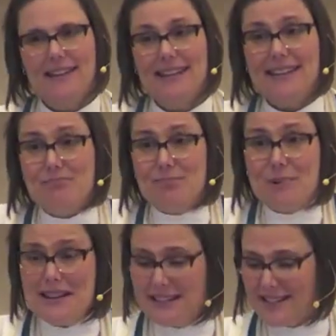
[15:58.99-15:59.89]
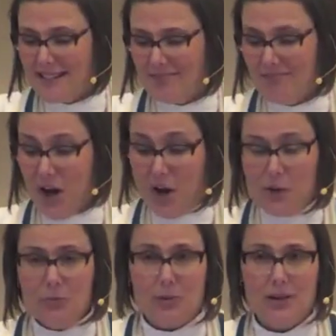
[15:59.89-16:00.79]
it brings
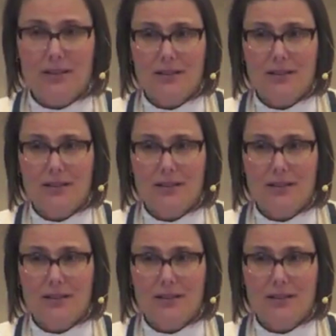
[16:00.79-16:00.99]
hope